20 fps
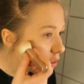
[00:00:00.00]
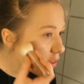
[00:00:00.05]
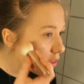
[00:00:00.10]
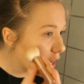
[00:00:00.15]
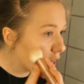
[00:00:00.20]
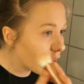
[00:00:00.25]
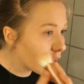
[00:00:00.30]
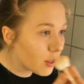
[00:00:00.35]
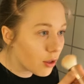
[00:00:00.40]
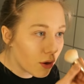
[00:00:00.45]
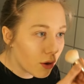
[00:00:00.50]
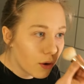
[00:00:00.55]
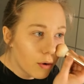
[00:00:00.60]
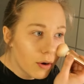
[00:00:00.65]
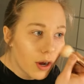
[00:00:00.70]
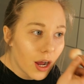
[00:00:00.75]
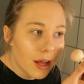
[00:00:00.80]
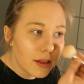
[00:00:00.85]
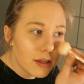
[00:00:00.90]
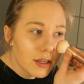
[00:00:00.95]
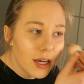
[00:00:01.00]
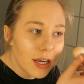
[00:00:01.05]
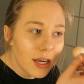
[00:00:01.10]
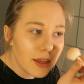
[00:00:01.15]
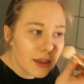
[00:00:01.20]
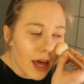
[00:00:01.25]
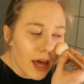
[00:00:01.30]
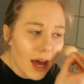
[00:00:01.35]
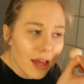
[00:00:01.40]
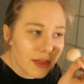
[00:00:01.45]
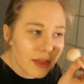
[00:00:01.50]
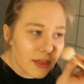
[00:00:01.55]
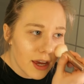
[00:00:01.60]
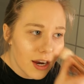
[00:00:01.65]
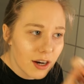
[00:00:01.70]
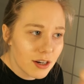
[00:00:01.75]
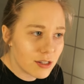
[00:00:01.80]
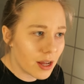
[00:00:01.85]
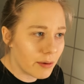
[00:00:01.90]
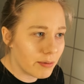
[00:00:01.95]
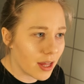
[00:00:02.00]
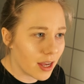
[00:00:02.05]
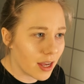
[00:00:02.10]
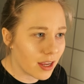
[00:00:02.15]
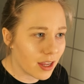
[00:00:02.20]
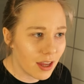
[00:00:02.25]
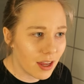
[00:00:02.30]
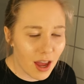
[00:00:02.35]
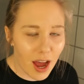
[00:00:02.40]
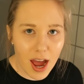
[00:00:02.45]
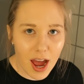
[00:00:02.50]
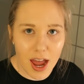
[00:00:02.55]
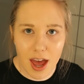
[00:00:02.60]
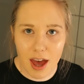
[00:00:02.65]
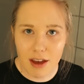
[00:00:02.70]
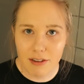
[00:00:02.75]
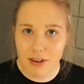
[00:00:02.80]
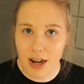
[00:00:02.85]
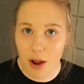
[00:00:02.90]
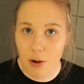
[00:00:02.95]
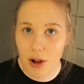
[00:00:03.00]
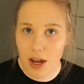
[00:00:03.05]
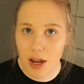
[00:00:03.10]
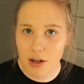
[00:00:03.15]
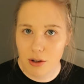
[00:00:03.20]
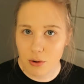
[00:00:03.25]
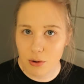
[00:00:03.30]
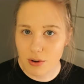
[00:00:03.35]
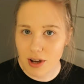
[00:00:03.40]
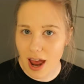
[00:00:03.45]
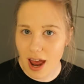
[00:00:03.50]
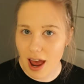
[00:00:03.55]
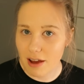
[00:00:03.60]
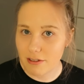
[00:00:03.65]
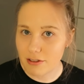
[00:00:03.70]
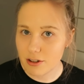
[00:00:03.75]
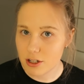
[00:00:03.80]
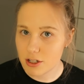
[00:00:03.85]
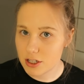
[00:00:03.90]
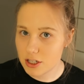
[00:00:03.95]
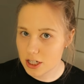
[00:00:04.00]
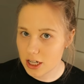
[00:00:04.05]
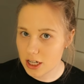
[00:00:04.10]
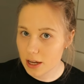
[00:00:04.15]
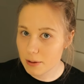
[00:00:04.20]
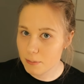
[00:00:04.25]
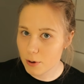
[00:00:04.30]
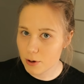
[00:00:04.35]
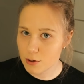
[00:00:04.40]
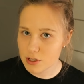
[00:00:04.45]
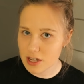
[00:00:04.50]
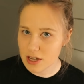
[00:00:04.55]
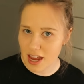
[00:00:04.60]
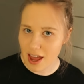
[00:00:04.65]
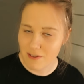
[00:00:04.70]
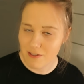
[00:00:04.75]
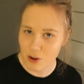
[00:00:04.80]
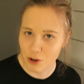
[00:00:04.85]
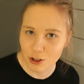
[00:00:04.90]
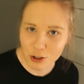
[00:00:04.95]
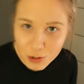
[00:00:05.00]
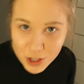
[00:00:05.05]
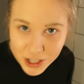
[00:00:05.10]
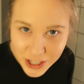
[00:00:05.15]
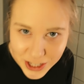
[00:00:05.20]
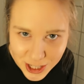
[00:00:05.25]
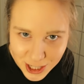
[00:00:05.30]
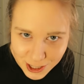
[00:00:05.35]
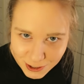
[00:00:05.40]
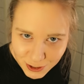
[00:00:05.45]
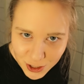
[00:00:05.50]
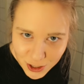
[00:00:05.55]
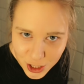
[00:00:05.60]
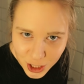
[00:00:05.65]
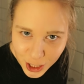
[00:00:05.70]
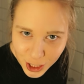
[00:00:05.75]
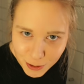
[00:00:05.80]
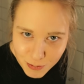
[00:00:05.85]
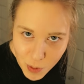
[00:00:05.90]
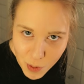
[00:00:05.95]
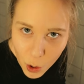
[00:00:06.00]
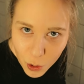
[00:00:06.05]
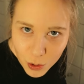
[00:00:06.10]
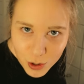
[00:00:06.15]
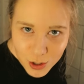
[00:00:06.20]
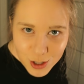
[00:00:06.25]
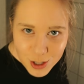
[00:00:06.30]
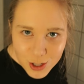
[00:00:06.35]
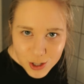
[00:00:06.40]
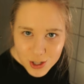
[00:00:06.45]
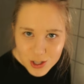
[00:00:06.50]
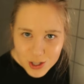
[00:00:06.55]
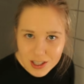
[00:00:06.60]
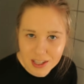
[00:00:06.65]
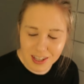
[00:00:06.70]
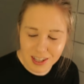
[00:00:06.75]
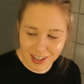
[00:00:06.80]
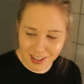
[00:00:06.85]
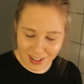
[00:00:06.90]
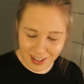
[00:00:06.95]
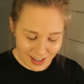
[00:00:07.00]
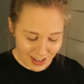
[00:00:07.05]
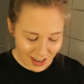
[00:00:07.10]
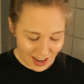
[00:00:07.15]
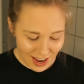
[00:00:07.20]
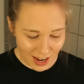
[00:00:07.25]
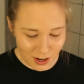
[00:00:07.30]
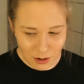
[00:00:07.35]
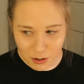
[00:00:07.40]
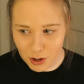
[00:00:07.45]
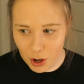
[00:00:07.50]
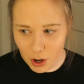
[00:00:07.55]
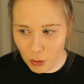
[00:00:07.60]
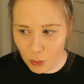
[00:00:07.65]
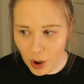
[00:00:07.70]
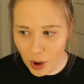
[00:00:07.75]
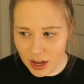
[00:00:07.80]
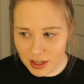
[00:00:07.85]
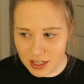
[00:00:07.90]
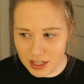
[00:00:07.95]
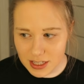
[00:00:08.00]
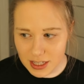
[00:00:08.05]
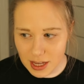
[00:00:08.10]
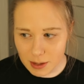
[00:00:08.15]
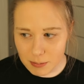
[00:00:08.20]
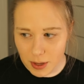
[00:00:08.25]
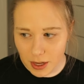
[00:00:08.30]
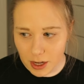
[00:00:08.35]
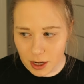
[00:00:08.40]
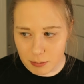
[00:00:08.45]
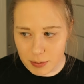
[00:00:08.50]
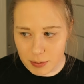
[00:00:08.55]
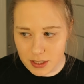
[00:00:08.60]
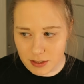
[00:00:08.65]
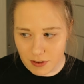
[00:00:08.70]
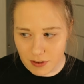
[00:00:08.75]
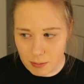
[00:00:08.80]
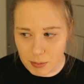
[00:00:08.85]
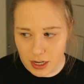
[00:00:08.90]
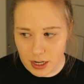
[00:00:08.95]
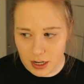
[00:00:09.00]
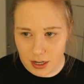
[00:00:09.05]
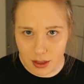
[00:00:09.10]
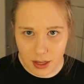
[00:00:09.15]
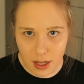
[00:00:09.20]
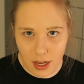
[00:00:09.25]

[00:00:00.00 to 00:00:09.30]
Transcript: Thank you. I'll take that there. So I'm like, I don't have just cheekbones. I have aggressive cheekbones. I don't know why they say makeup is feminine.